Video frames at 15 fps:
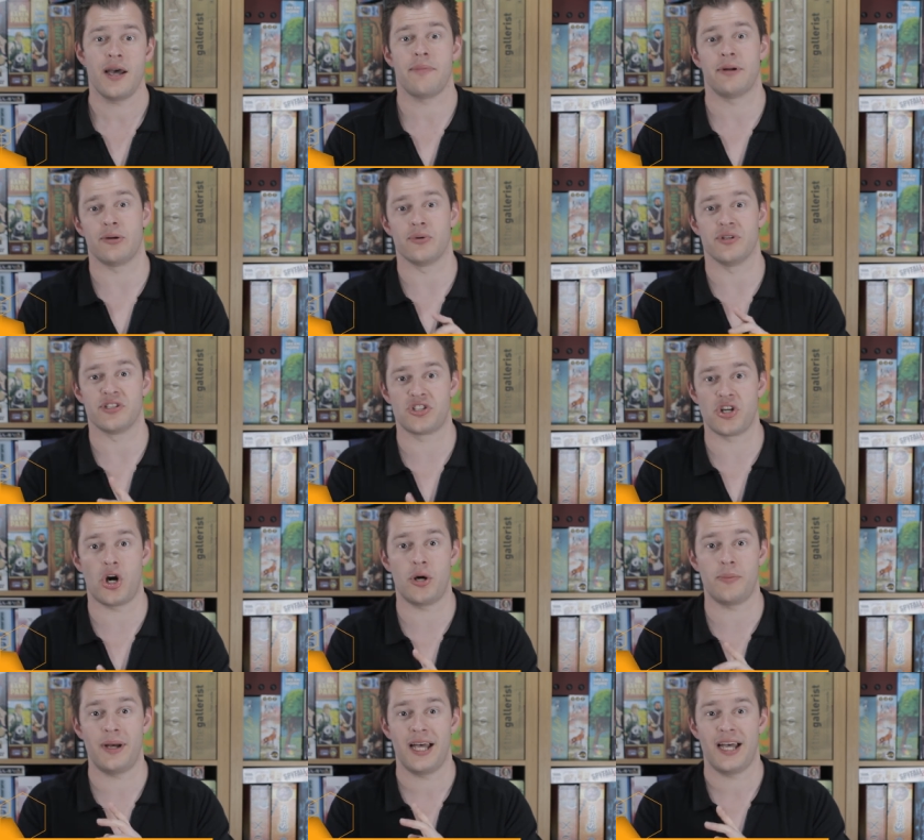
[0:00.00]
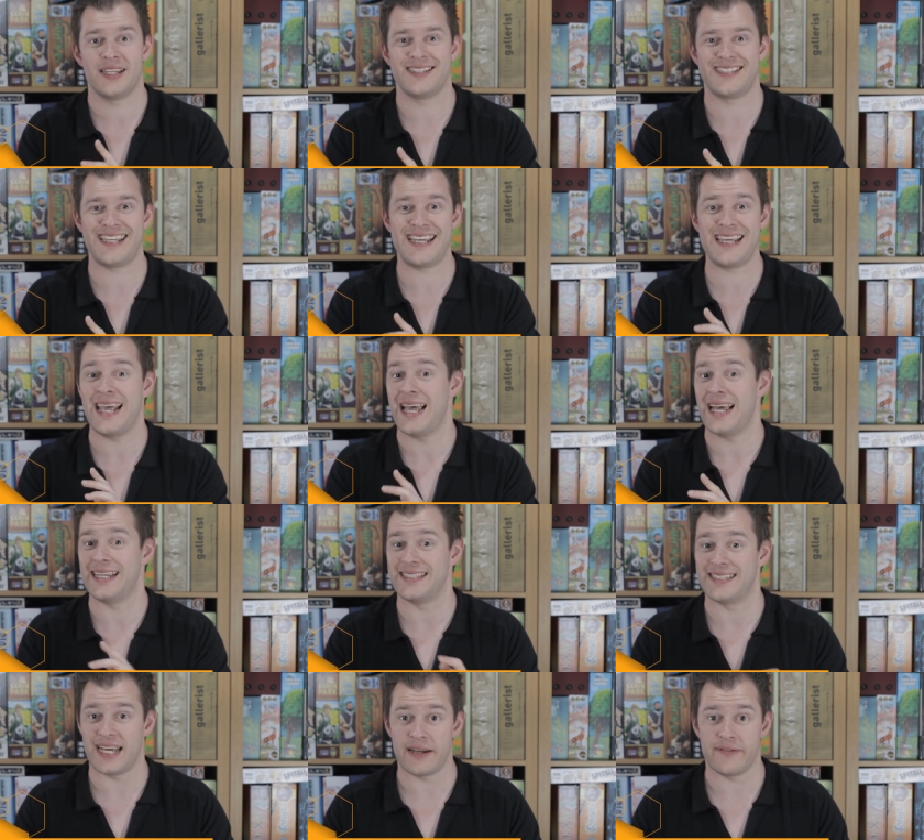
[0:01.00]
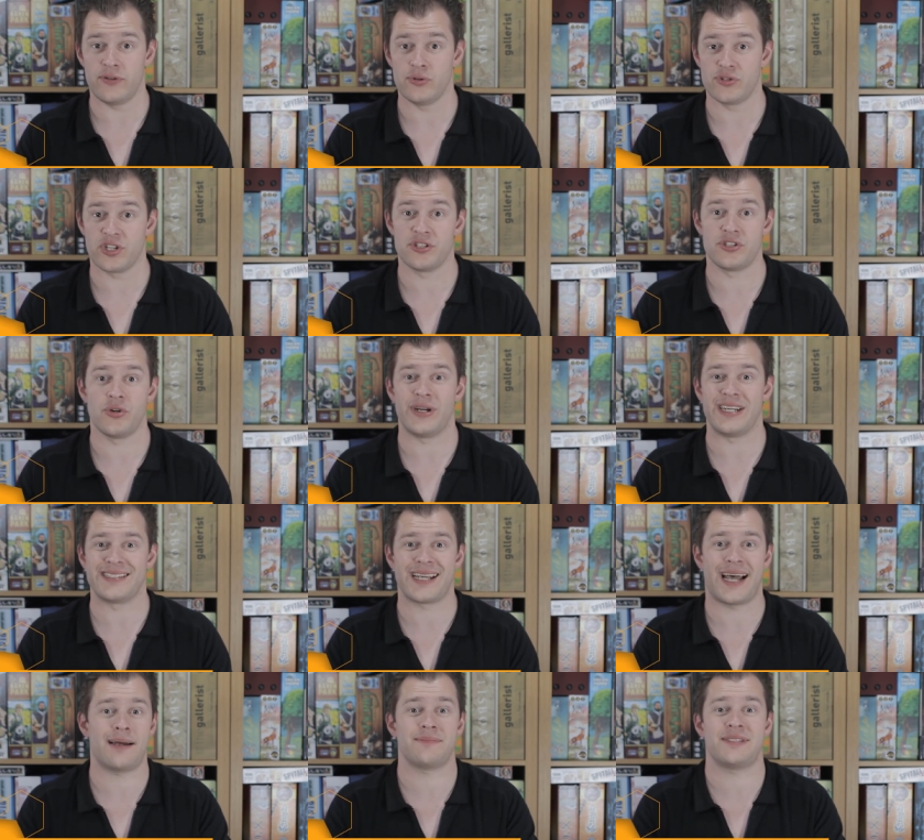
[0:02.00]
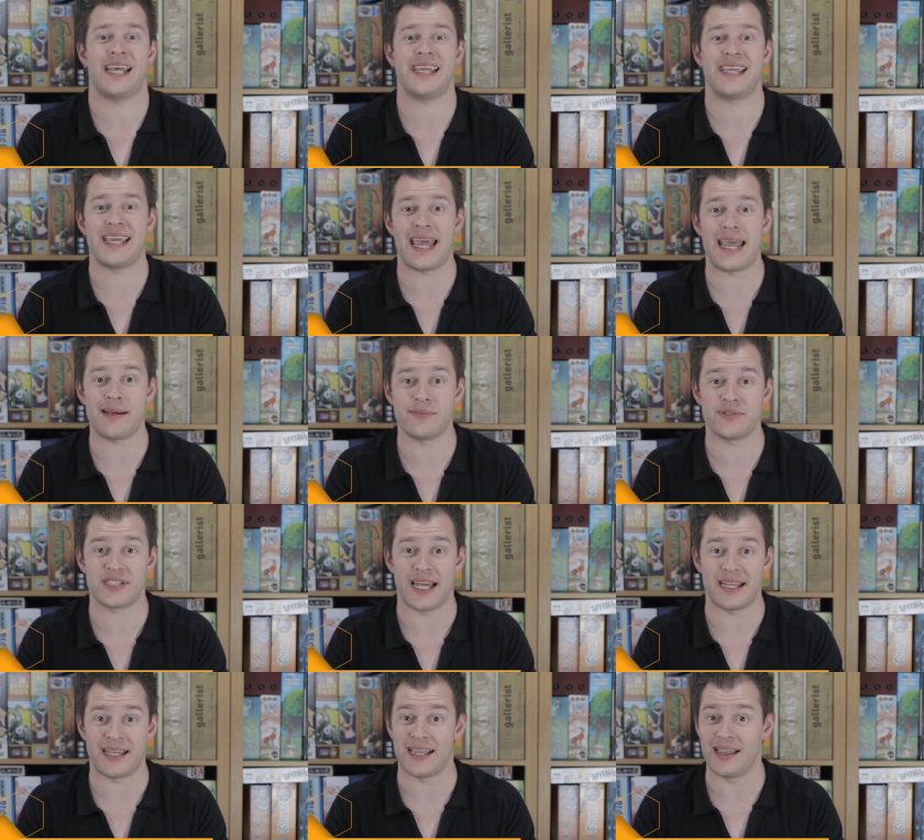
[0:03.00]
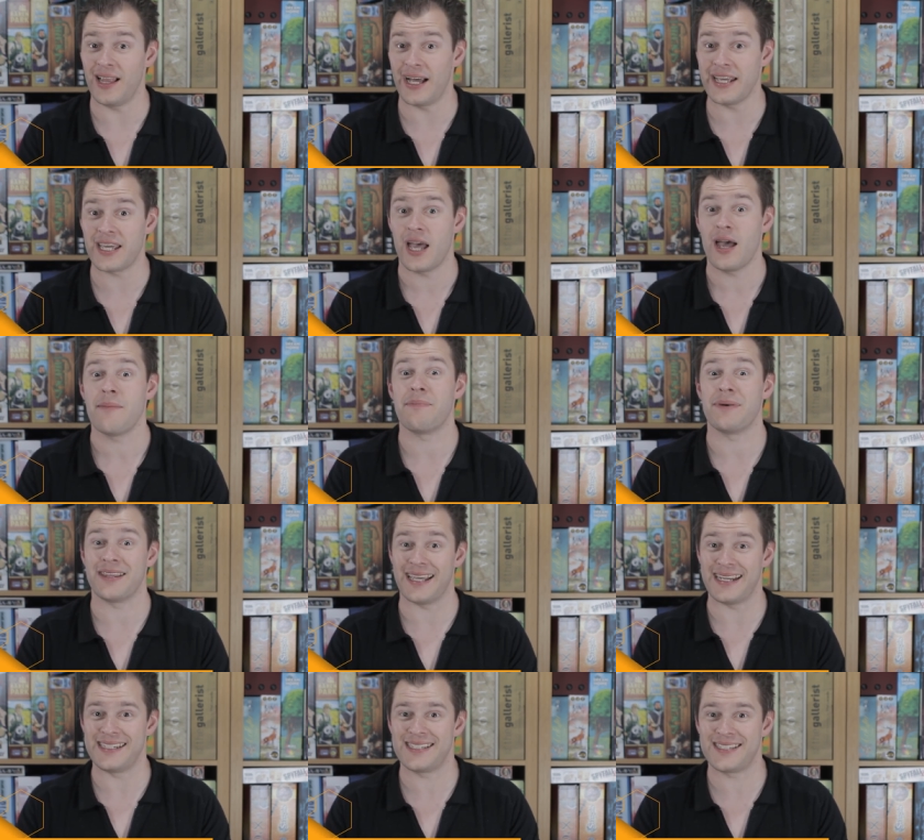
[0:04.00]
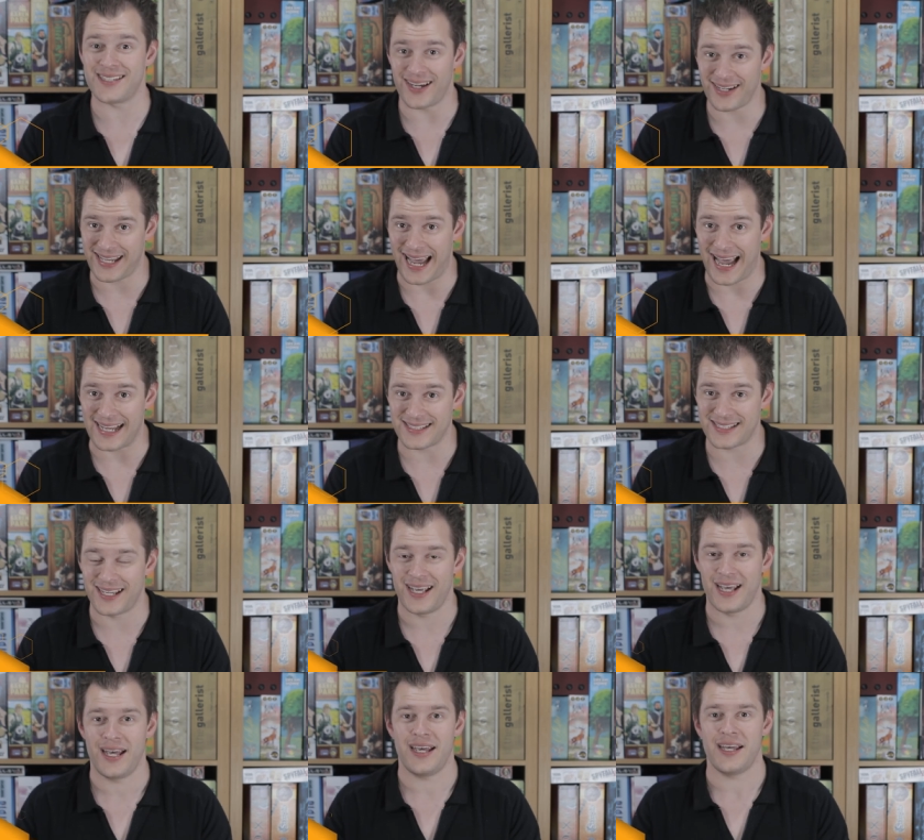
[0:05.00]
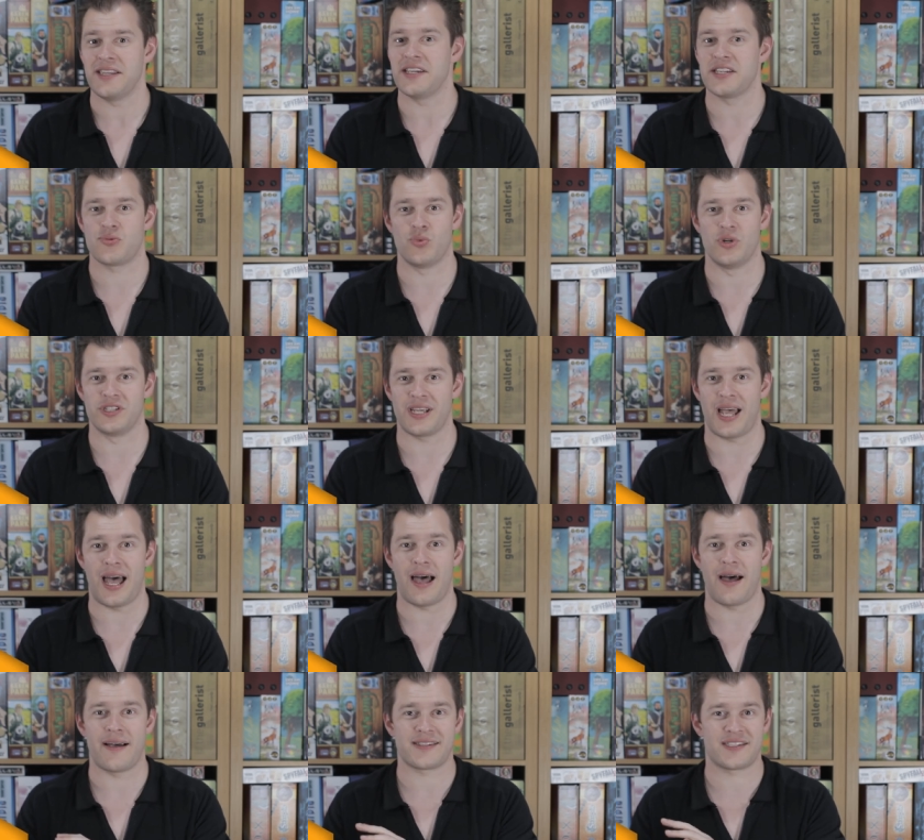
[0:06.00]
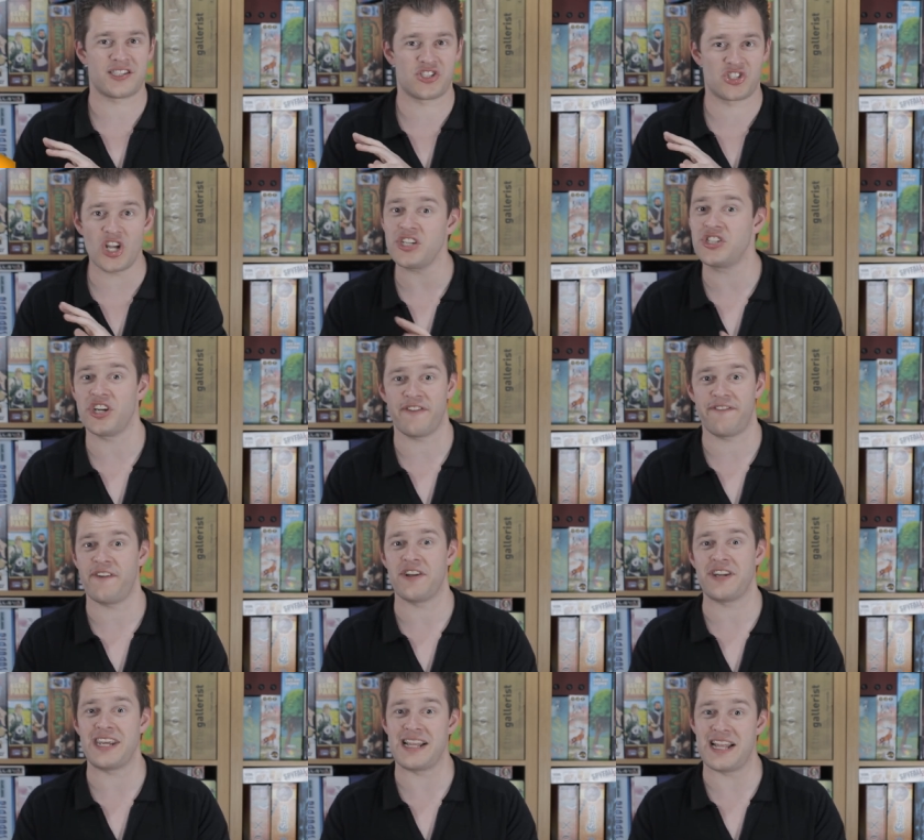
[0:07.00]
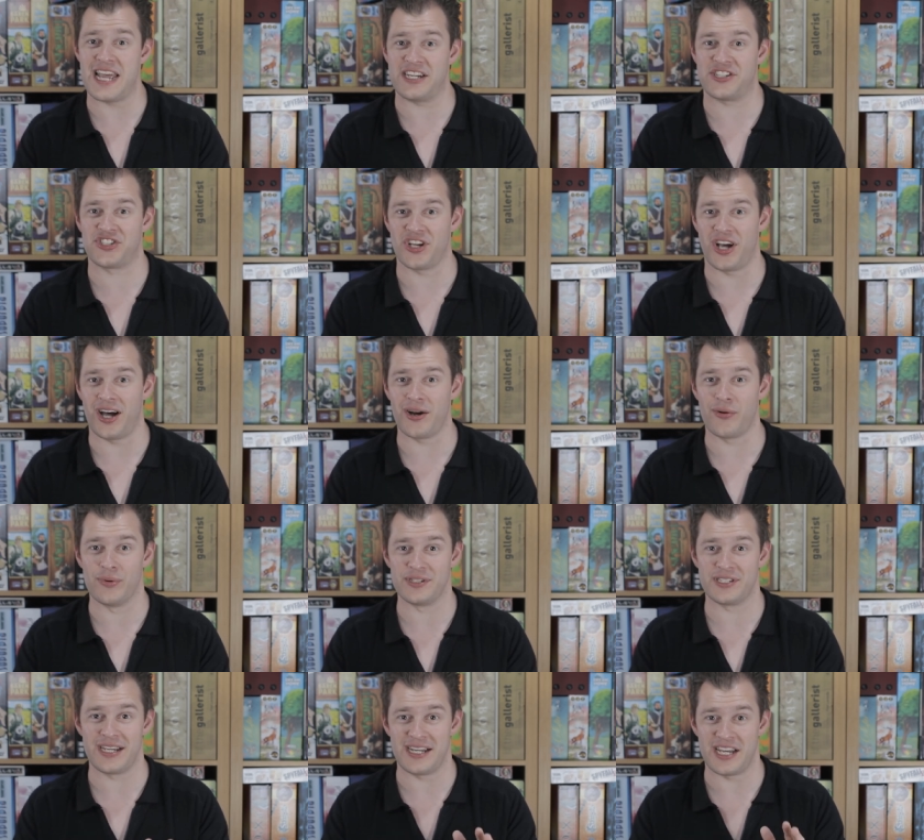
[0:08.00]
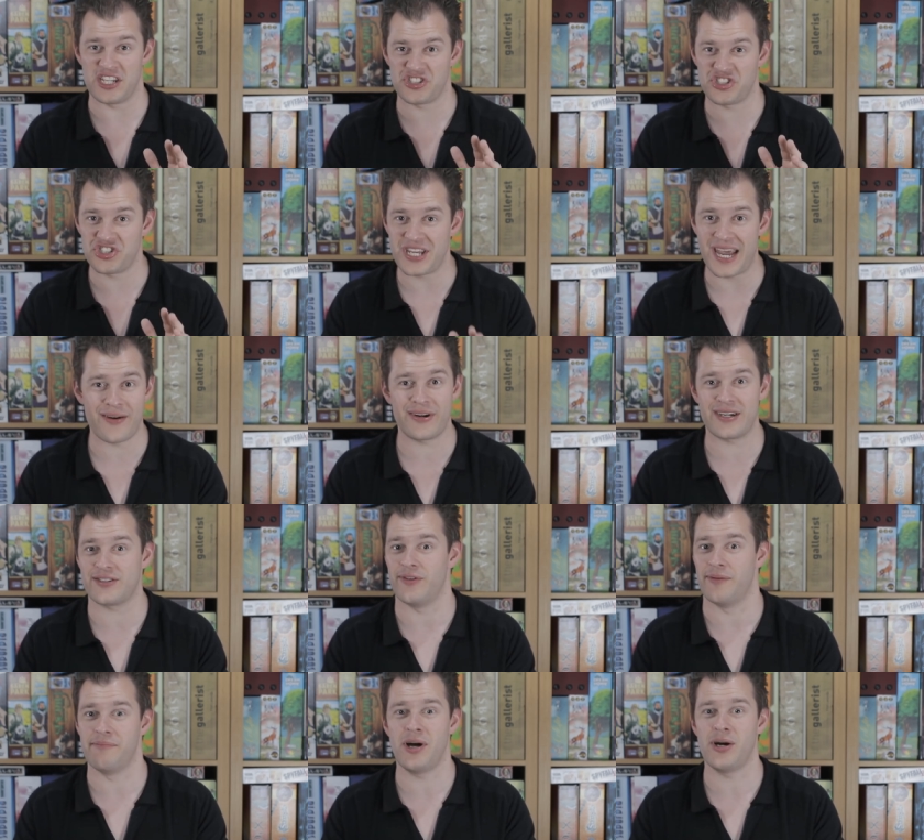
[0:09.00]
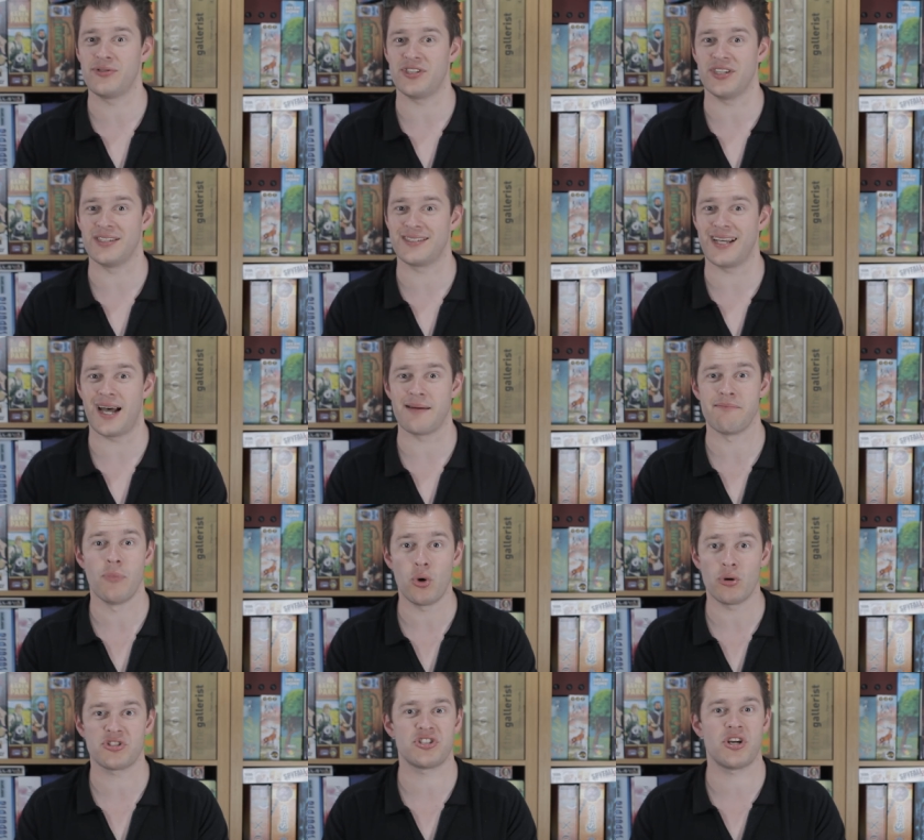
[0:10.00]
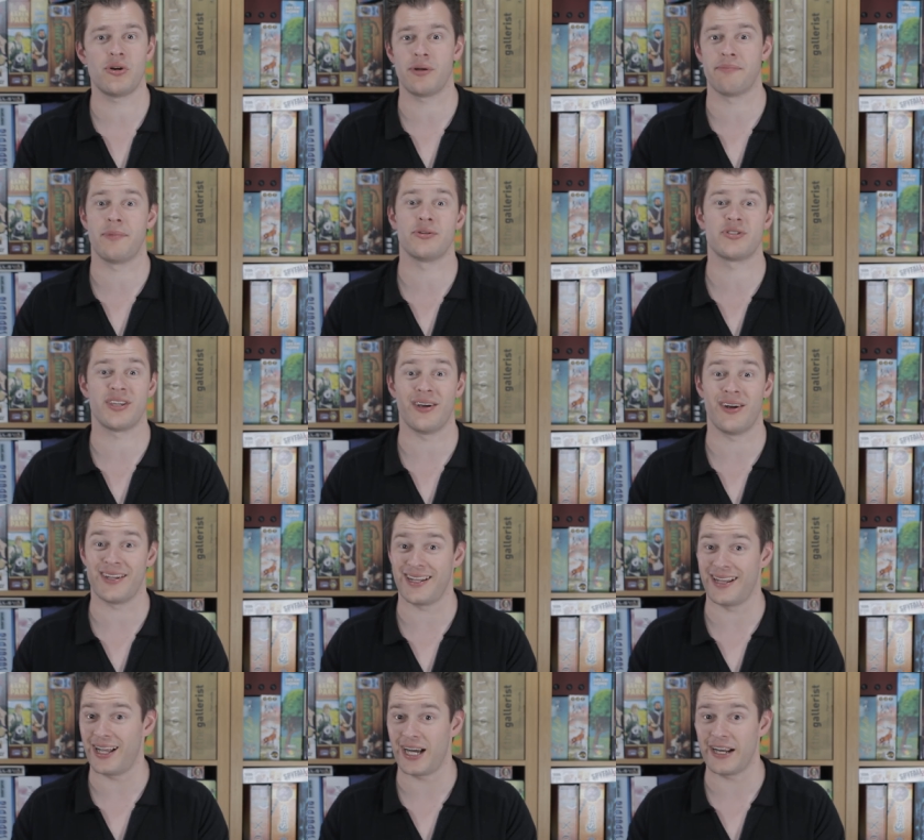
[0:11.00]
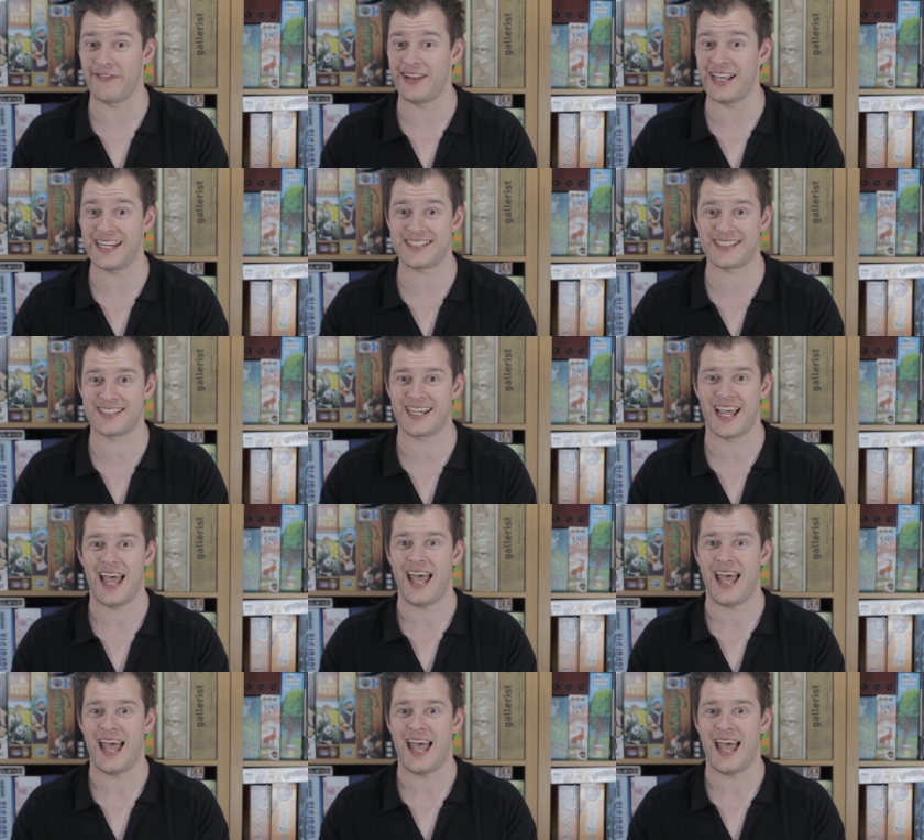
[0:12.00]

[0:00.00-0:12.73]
But it was Tom, Z, and Dave Luzo doing top 10 games that they like, but they suck at. This was such a funny list. I was in hysterics for most of the time, more so than most of their other live lists.